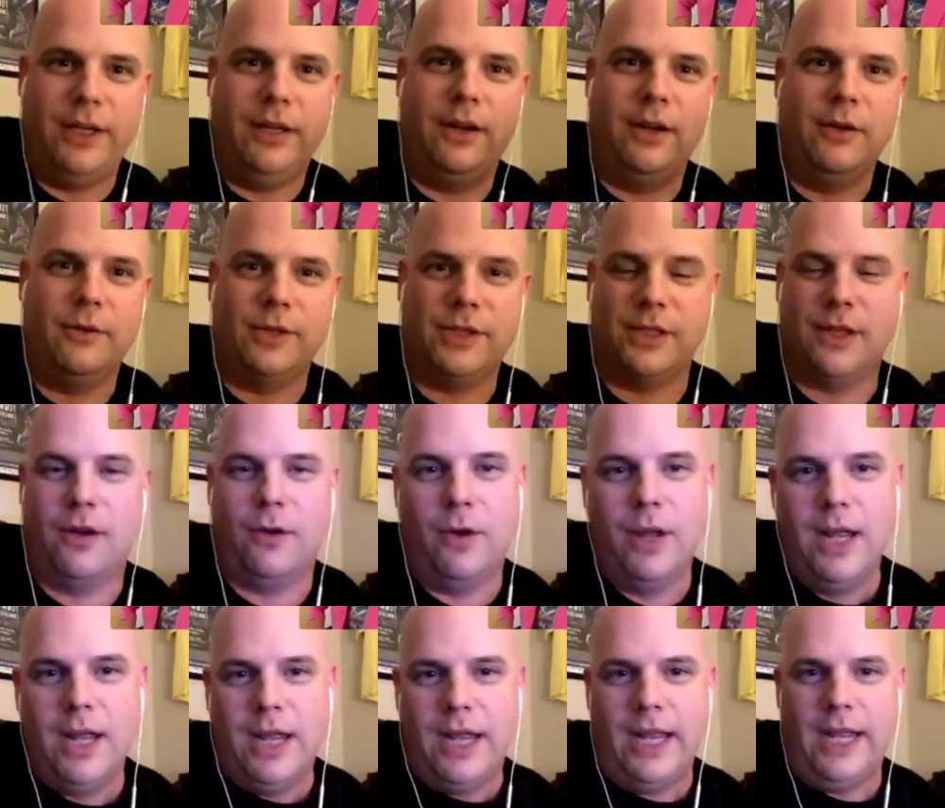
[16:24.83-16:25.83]
So
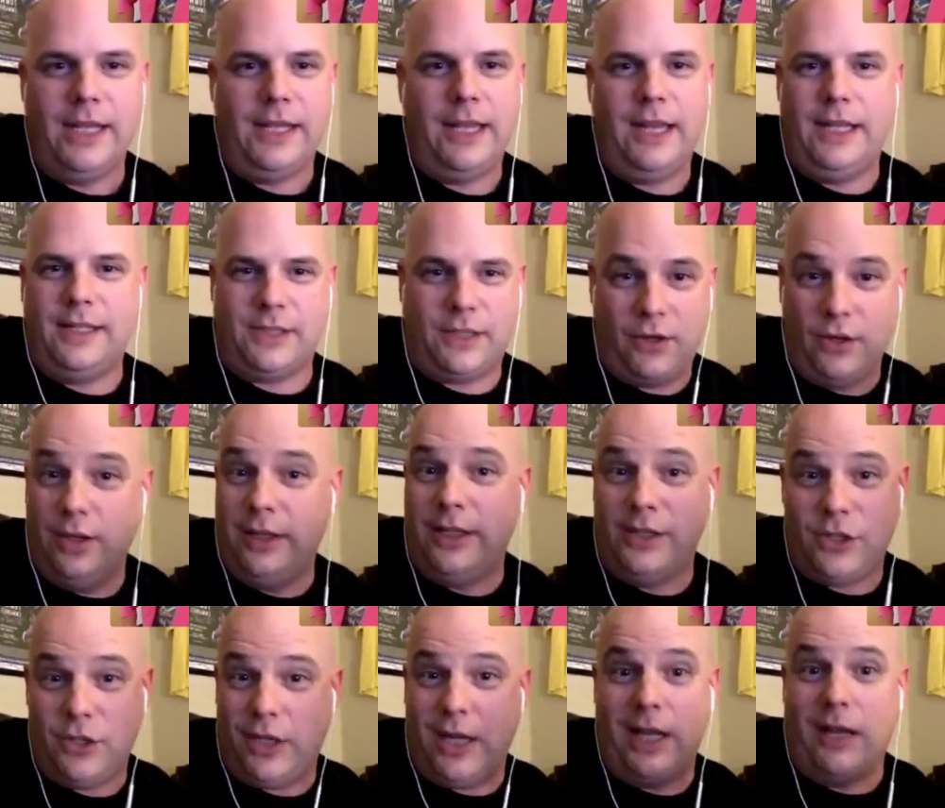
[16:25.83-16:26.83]
it's good that
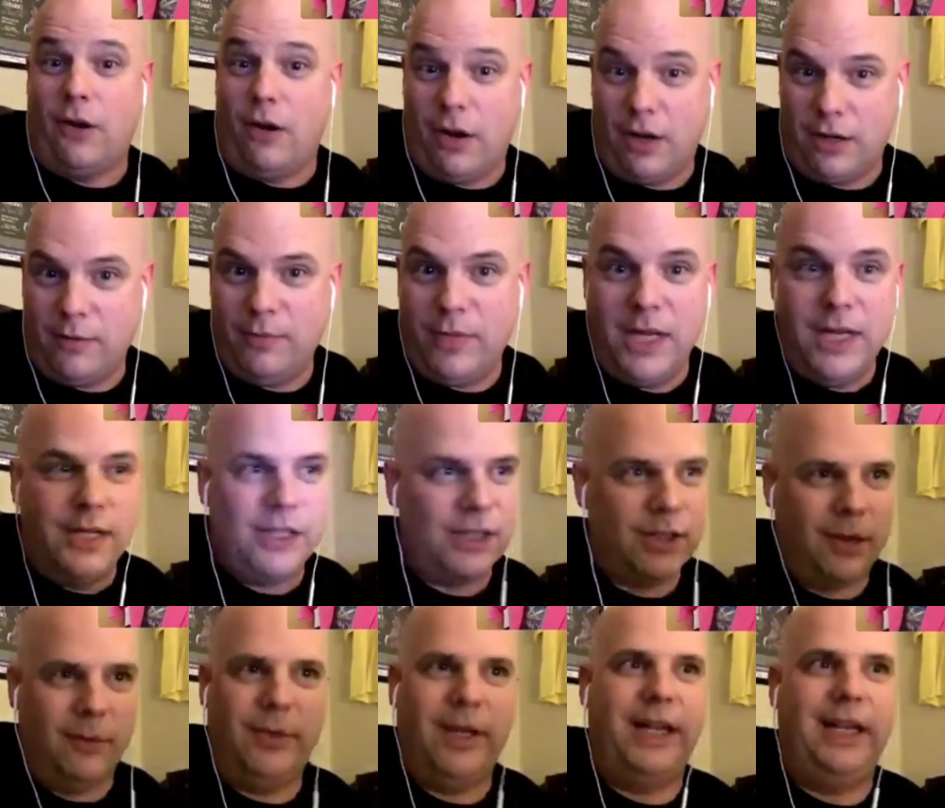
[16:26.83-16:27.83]
you get on them.
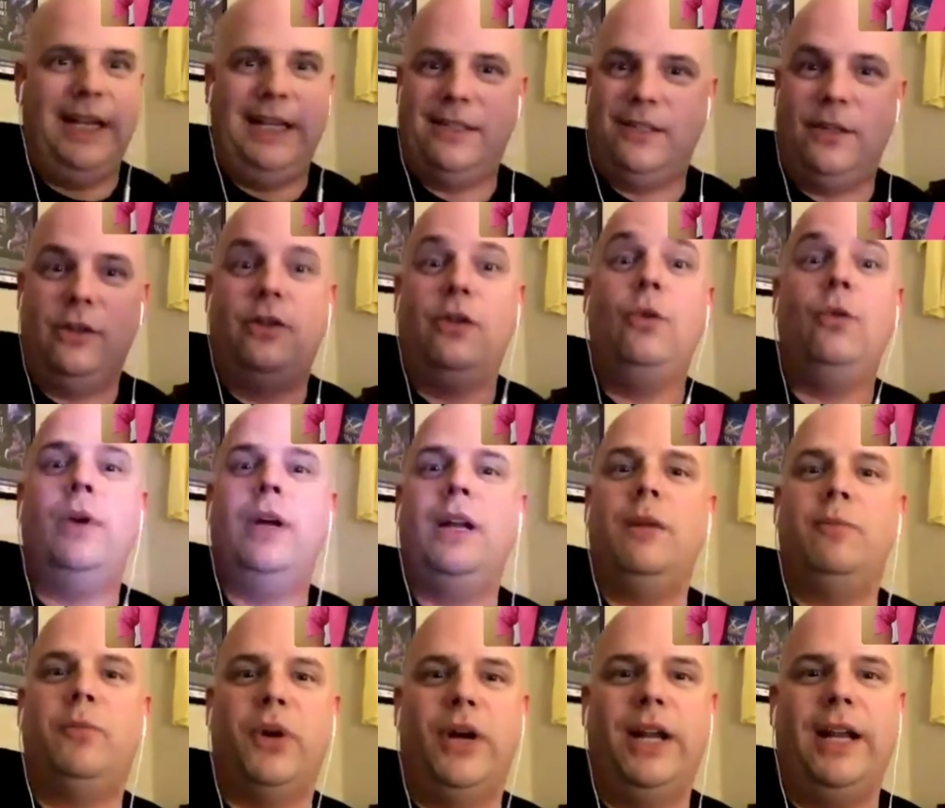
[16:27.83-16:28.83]
Somebody needs to do it,
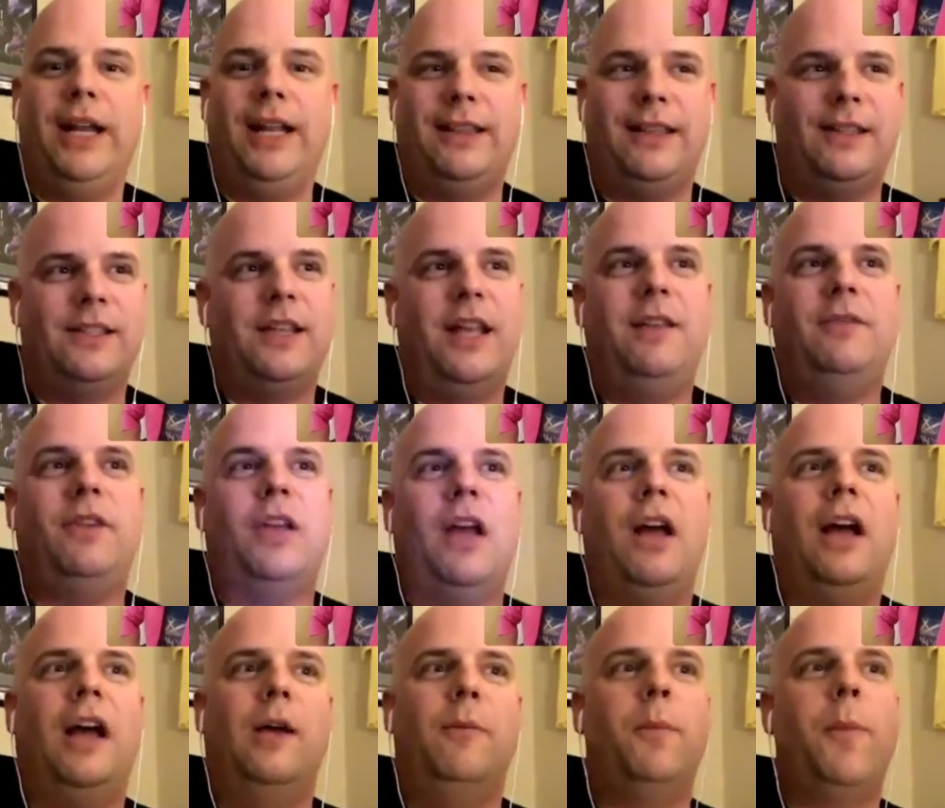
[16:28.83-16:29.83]
but at the same
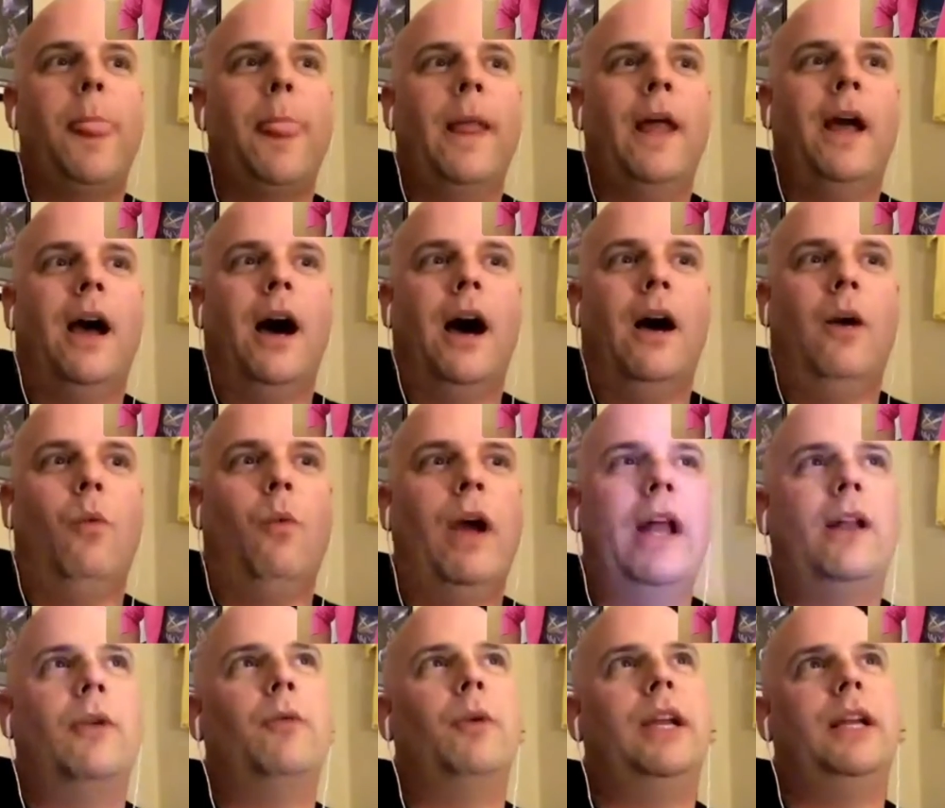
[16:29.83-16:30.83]
time, when
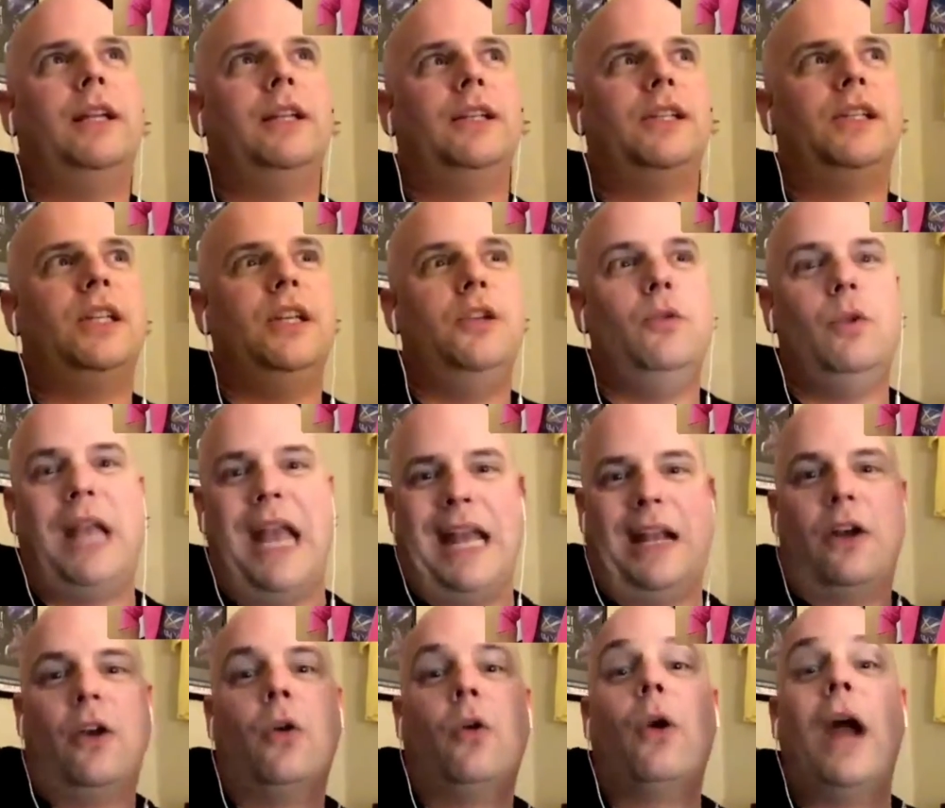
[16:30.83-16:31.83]
are we going to see you get
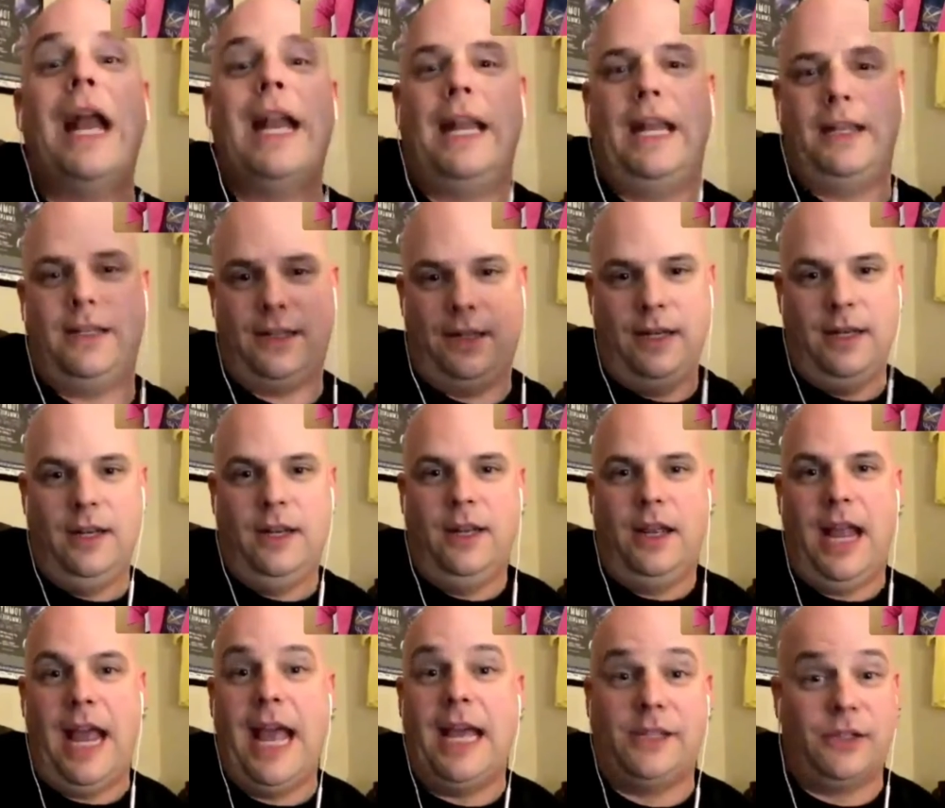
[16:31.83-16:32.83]
credit
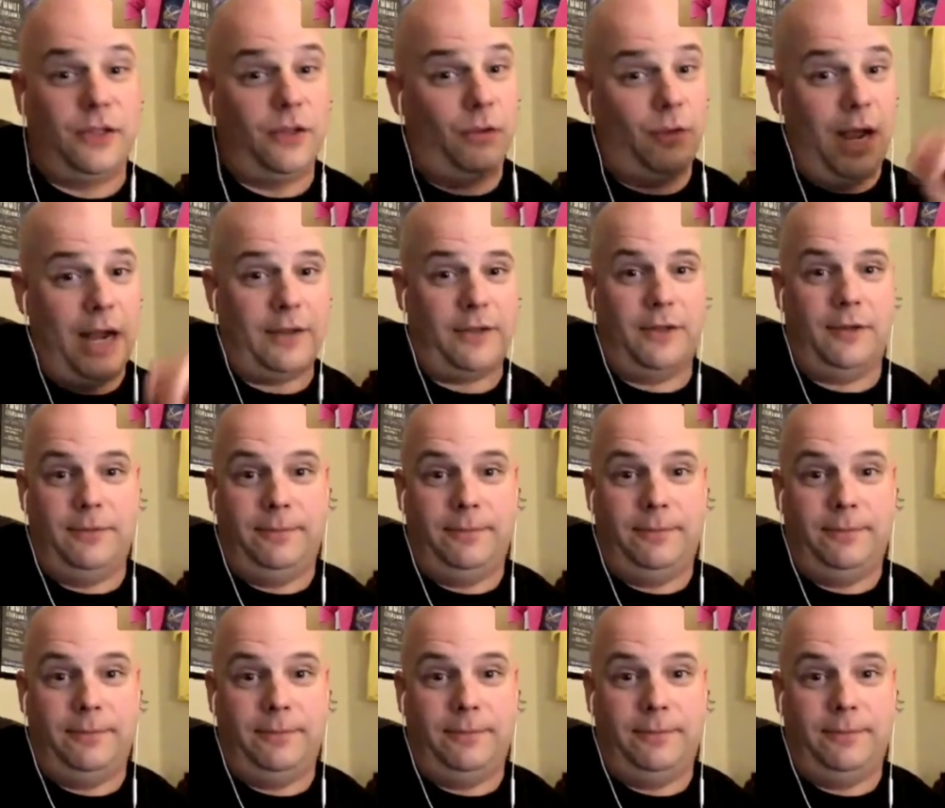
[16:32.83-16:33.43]
as a director?